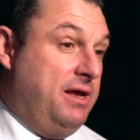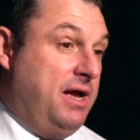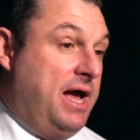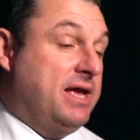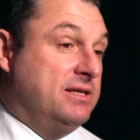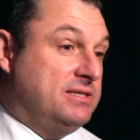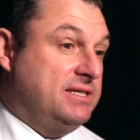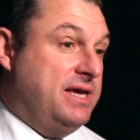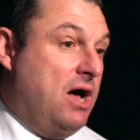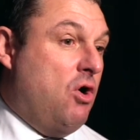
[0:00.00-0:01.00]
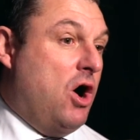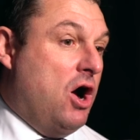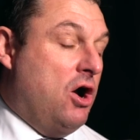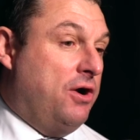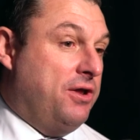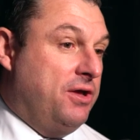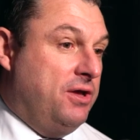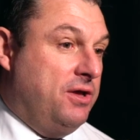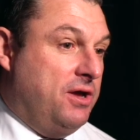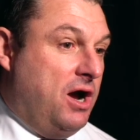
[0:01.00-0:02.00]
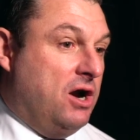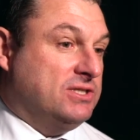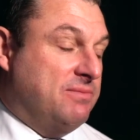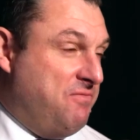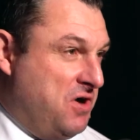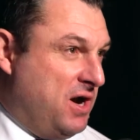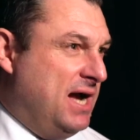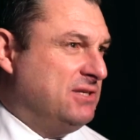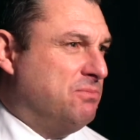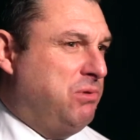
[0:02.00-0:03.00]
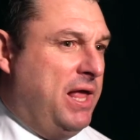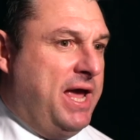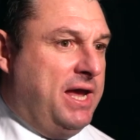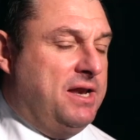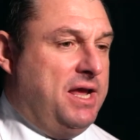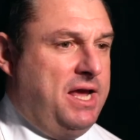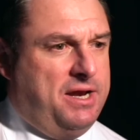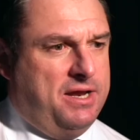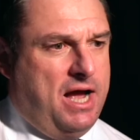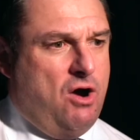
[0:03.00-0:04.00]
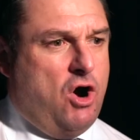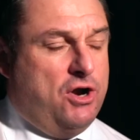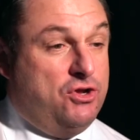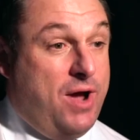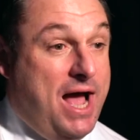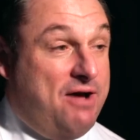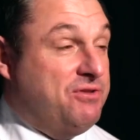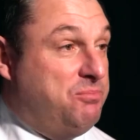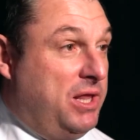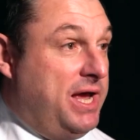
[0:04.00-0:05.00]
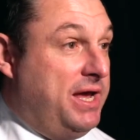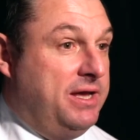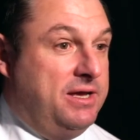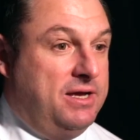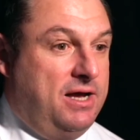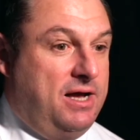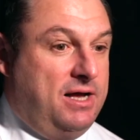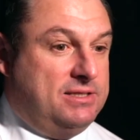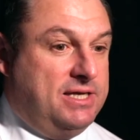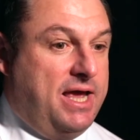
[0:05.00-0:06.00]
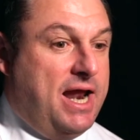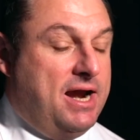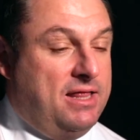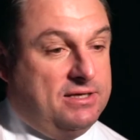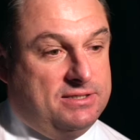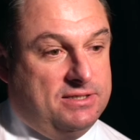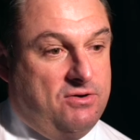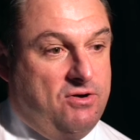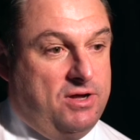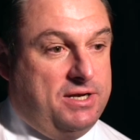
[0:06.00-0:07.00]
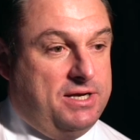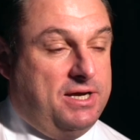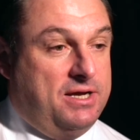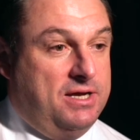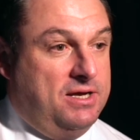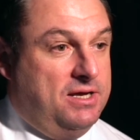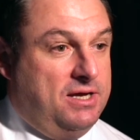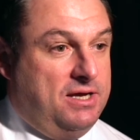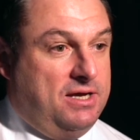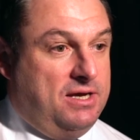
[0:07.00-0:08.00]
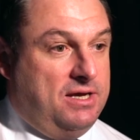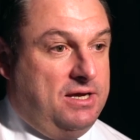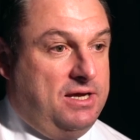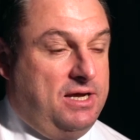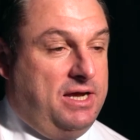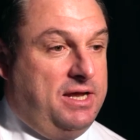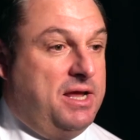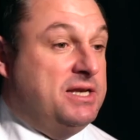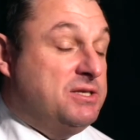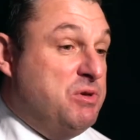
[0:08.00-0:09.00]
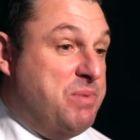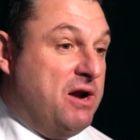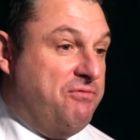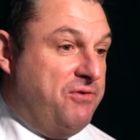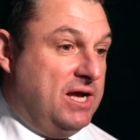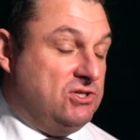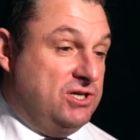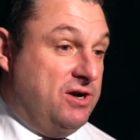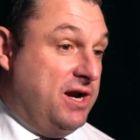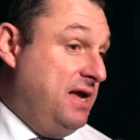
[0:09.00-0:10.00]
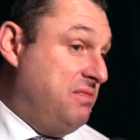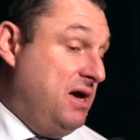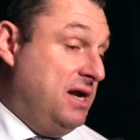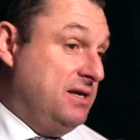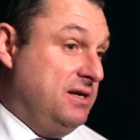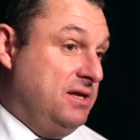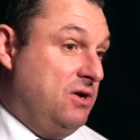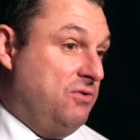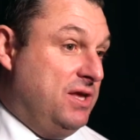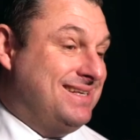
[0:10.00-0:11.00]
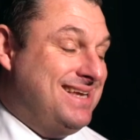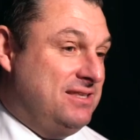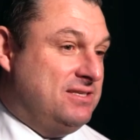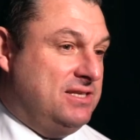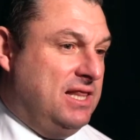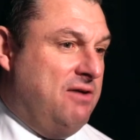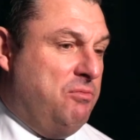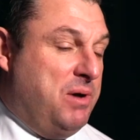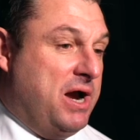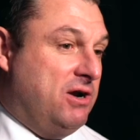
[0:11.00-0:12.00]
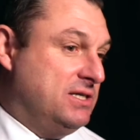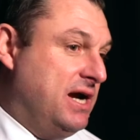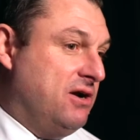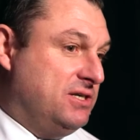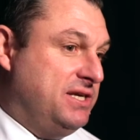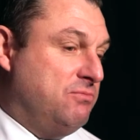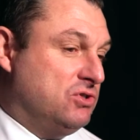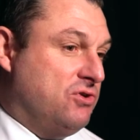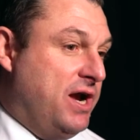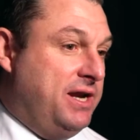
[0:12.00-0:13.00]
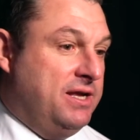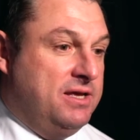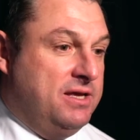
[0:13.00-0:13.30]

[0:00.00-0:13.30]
I can see how hard our some of our guys are playing, and, and how hard you have to play uh, to get out of this, you know, and uh, uh, and, and to be better for next year. And I thought, you know, the intensity level by our entire team was great.